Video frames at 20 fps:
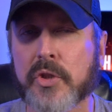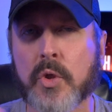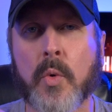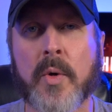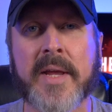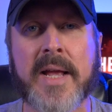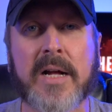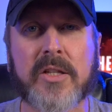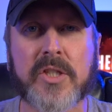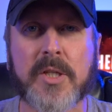
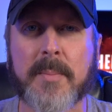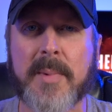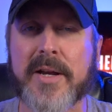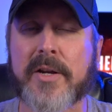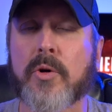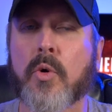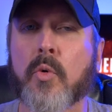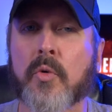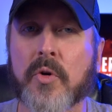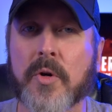going out to my
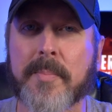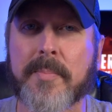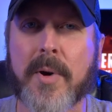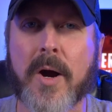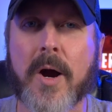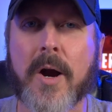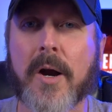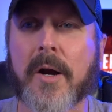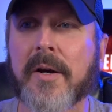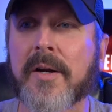corner
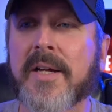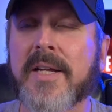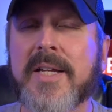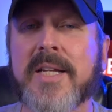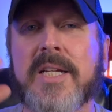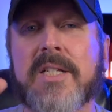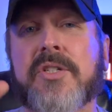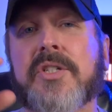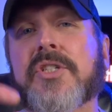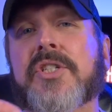bar
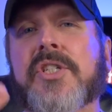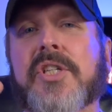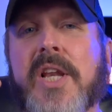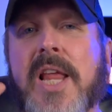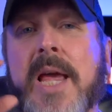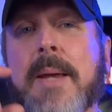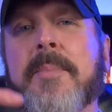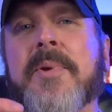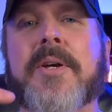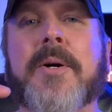and just
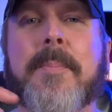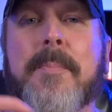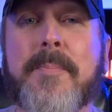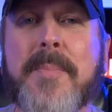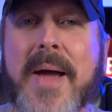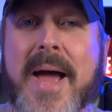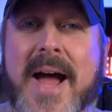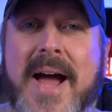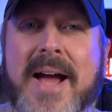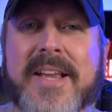slamming them
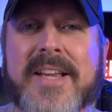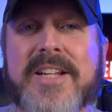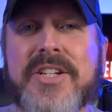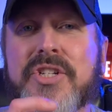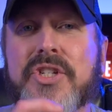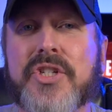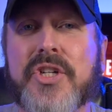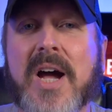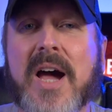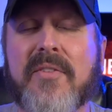back in
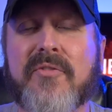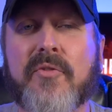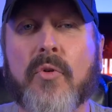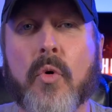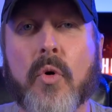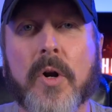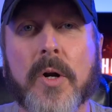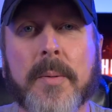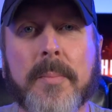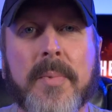shot
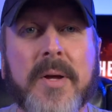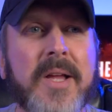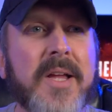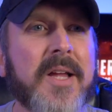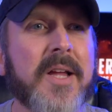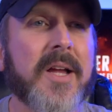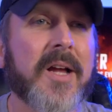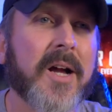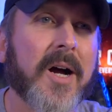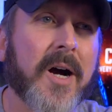form
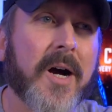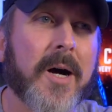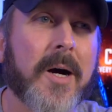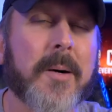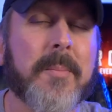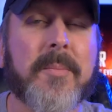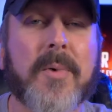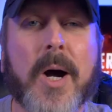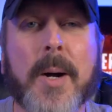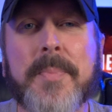
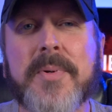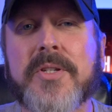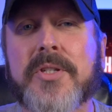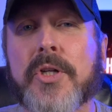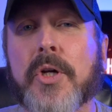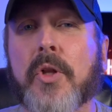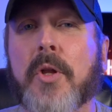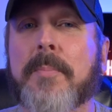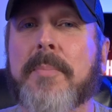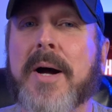up
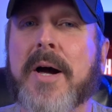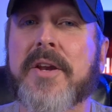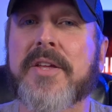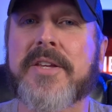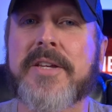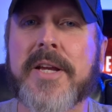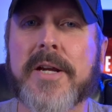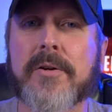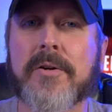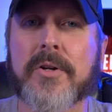until about a
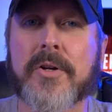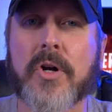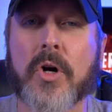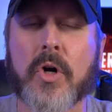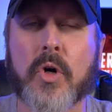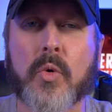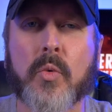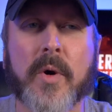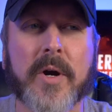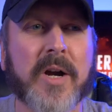year
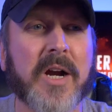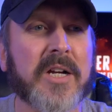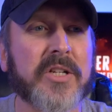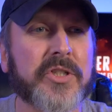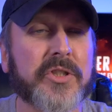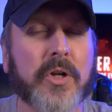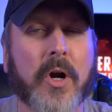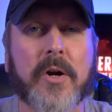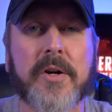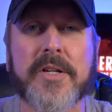ago, where I
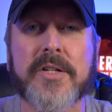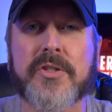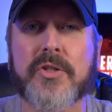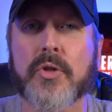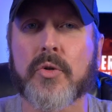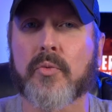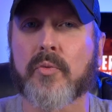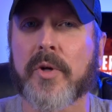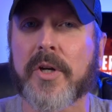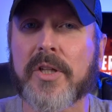started
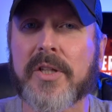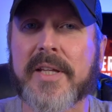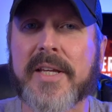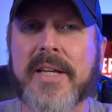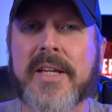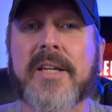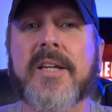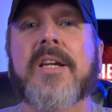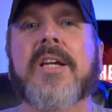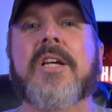to
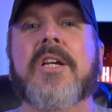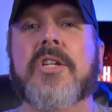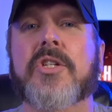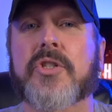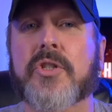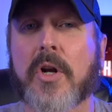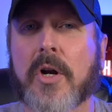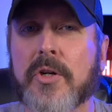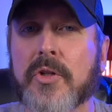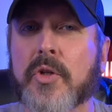really
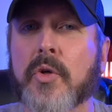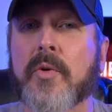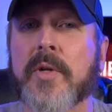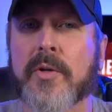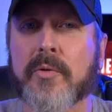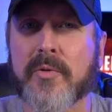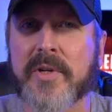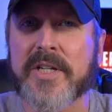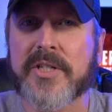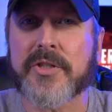start
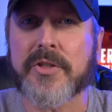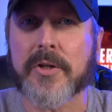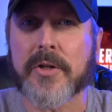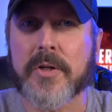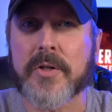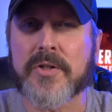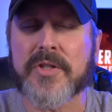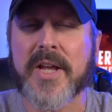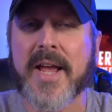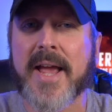doing
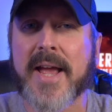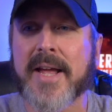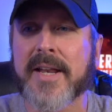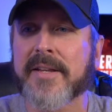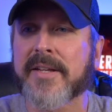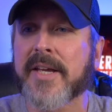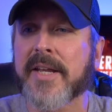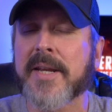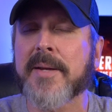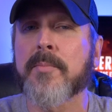research
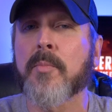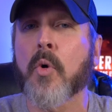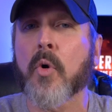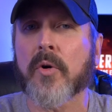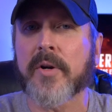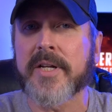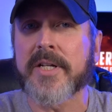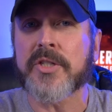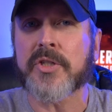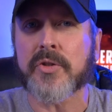and getting
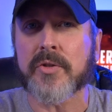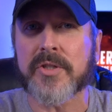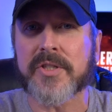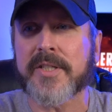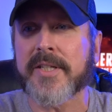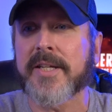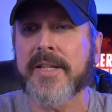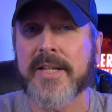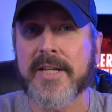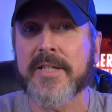more
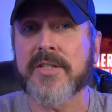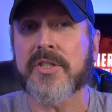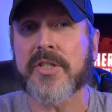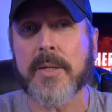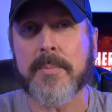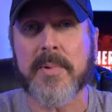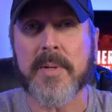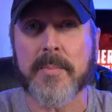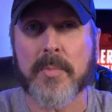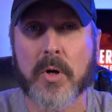interested in
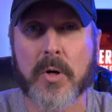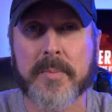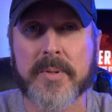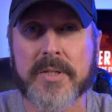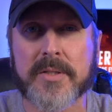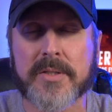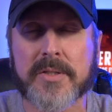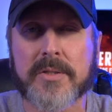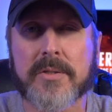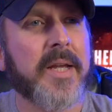sipping
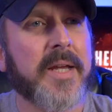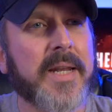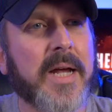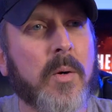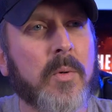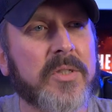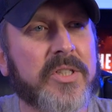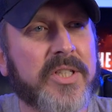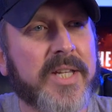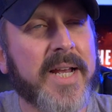bourbons. And I
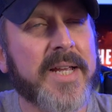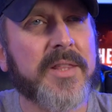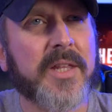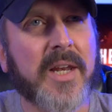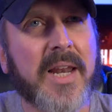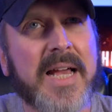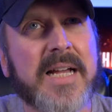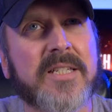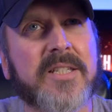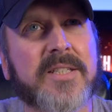would say in the
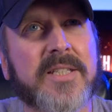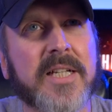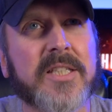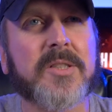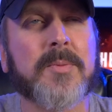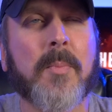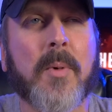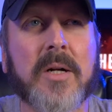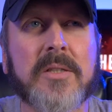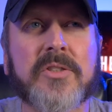last
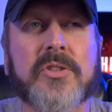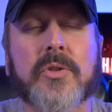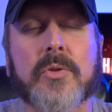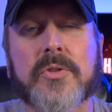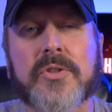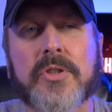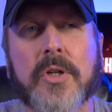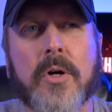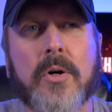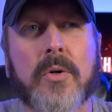6 months or
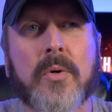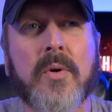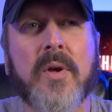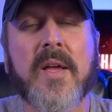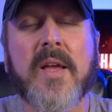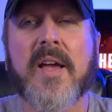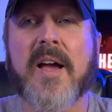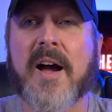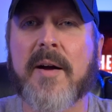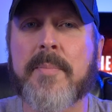so,
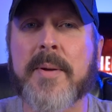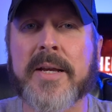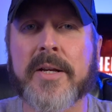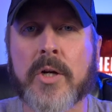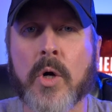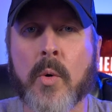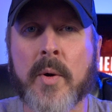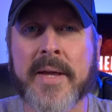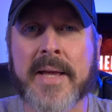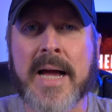I've been
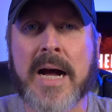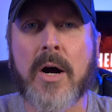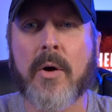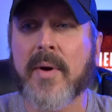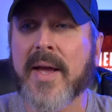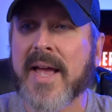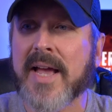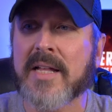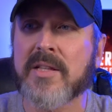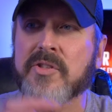going
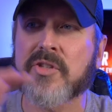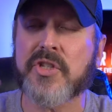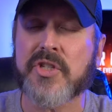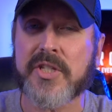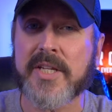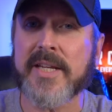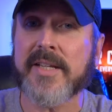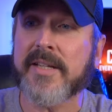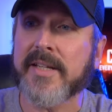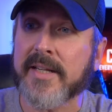out and
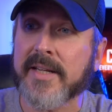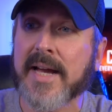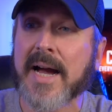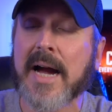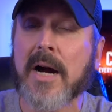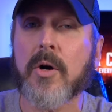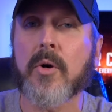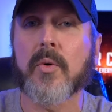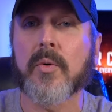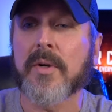seeking
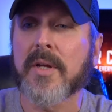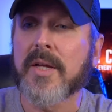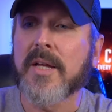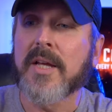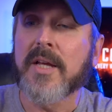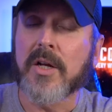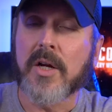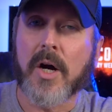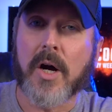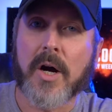out
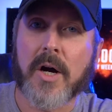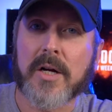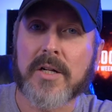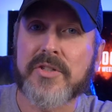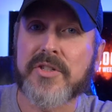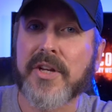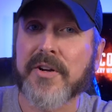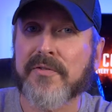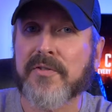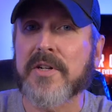
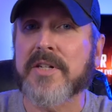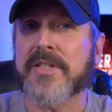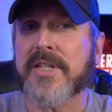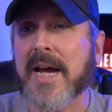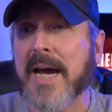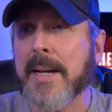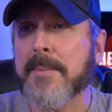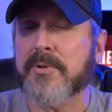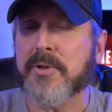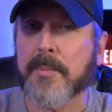different
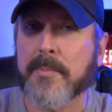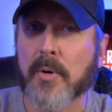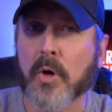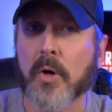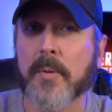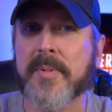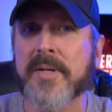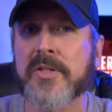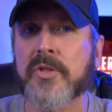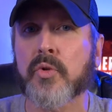types of
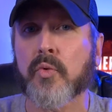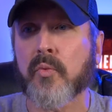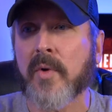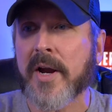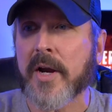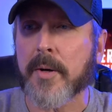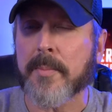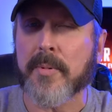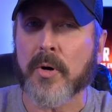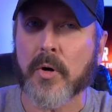bourbons,
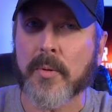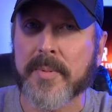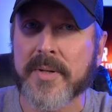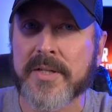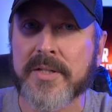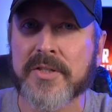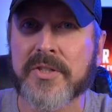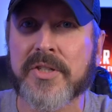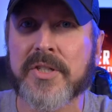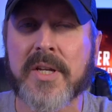rare
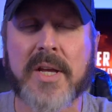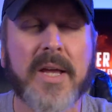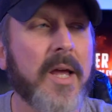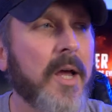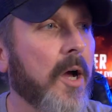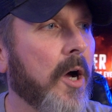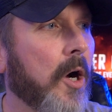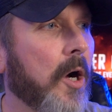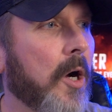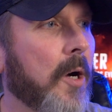bourbons,
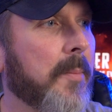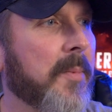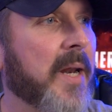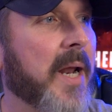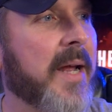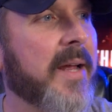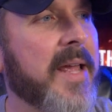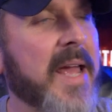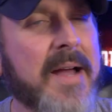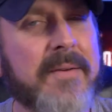and
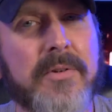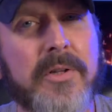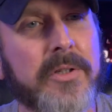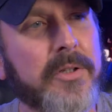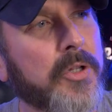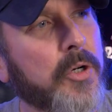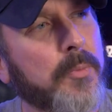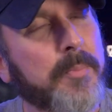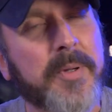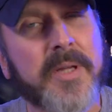I have a
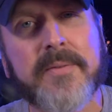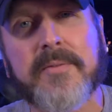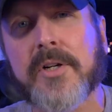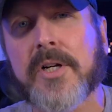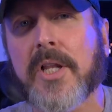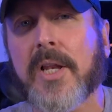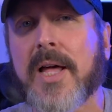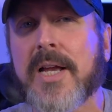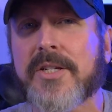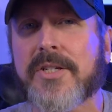little bit of a
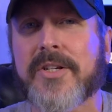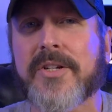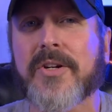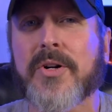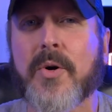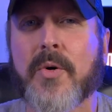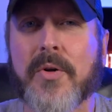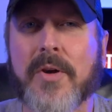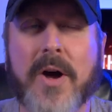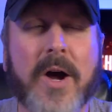collection
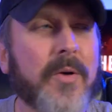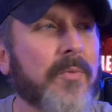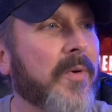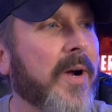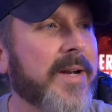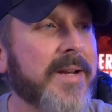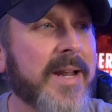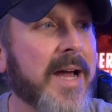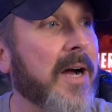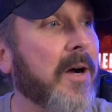going on
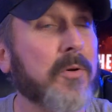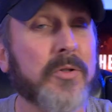right now,